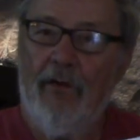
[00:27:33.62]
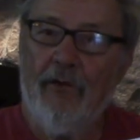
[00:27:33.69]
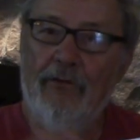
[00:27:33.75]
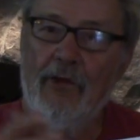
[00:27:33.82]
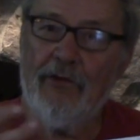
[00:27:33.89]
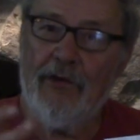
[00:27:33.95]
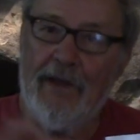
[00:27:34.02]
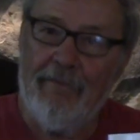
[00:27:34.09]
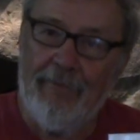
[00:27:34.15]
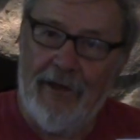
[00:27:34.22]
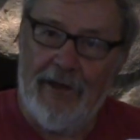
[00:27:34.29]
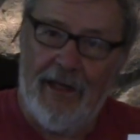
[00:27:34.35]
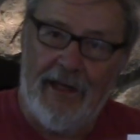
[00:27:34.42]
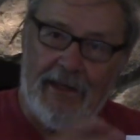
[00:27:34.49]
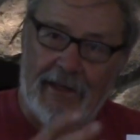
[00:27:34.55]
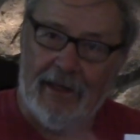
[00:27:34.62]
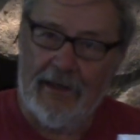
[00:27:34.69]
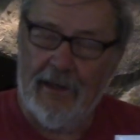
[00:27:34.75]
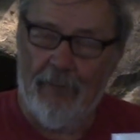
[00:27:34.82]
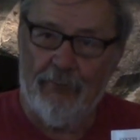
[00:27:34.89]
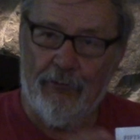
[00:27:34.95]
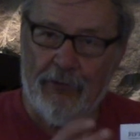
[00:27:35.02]
the DVD that
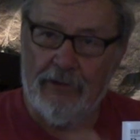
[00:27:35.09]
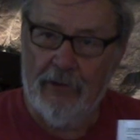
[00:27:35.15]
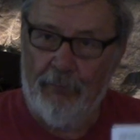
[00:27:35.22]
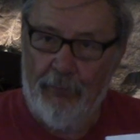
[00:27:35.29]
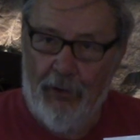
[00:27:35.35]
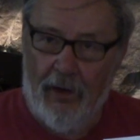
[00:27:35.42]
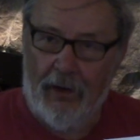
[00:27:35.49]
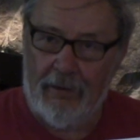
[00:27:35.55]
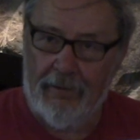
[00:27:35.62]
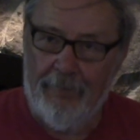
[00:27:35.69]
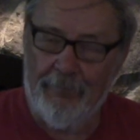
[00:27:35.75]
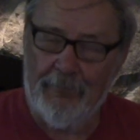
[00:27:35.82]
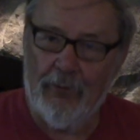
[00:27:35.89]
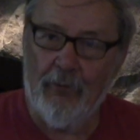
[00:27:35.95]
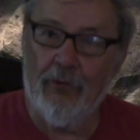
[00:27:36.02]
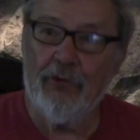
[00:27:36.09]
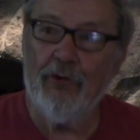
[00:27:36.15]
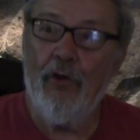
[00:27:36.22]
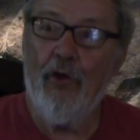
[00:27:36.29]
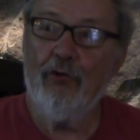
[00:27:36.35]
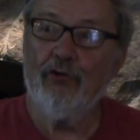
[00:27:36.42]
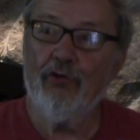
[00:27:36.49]
comes with the book will
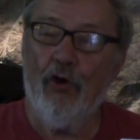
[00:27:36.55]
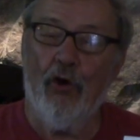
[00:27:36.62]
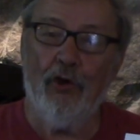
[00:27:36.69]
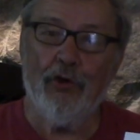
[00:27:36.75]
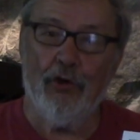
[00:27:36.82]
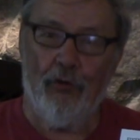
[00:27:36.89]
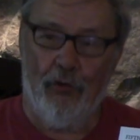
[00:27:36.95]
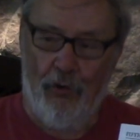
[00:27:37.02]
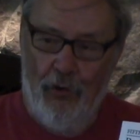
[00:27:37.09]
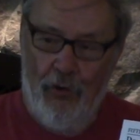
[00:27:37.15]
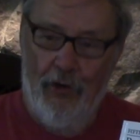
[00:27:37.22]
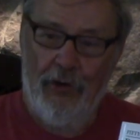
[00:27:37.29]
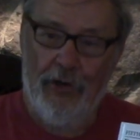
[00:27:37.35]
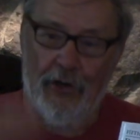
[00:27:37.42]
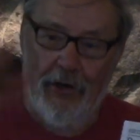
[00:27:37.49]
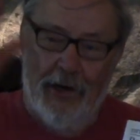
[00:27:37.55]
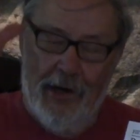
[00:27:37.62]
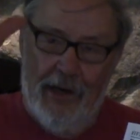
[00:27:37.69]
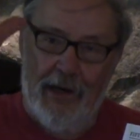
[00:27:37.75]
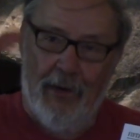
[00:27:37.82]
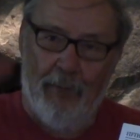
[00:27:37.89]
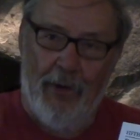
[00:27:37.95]
show you, here
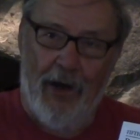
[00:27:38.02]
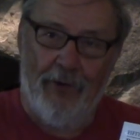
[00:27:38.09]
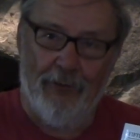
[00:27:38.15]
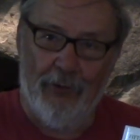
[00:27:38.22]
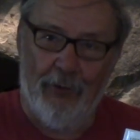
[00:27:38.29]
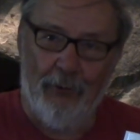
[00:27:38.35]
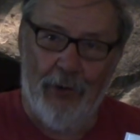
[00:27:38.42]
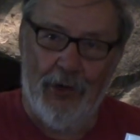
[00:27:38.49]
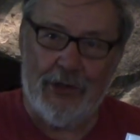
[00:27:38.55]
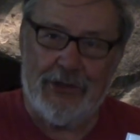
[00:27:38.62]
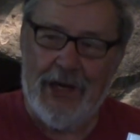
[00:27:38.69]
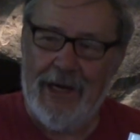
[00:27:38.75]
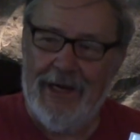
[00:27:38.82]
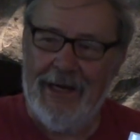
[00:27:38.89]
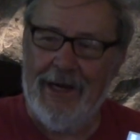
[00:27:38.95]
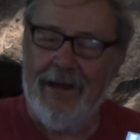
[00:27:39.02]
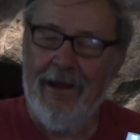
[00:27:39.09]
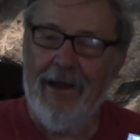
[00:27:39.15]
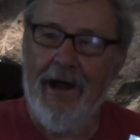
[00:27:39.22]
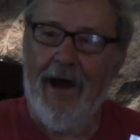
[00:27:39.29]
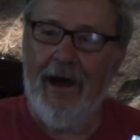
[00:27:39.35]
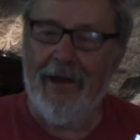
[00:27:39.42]
I am out in the woods
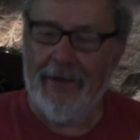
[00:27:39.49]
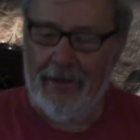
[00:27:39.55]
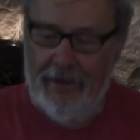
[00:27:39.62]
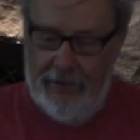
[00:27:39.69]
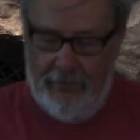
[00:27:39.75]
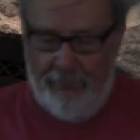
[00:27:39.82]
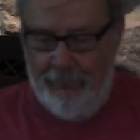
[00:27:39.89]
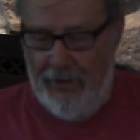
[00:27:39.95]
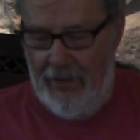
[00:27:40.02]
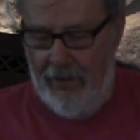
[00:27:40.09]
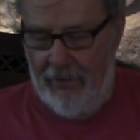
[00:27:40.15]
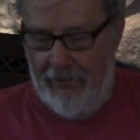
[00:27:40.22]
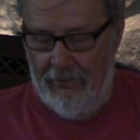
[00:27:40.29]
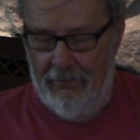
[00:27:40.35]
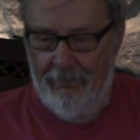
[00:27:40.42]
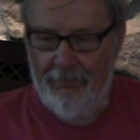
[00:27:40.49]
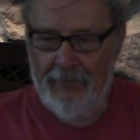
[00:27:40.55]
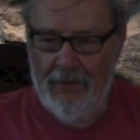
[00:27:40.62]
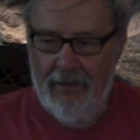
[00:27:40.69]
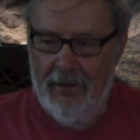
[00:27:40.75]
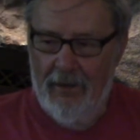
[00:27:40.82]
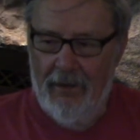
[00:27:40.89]
and I got a bear,
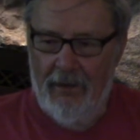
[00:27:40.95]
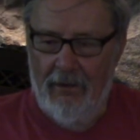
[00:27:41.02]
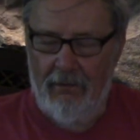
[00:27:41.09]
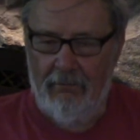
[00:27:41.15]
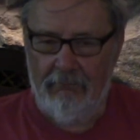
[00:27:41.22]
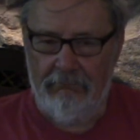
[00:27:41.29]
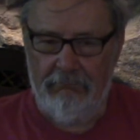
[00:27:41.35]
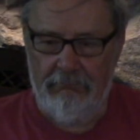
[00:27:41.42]
it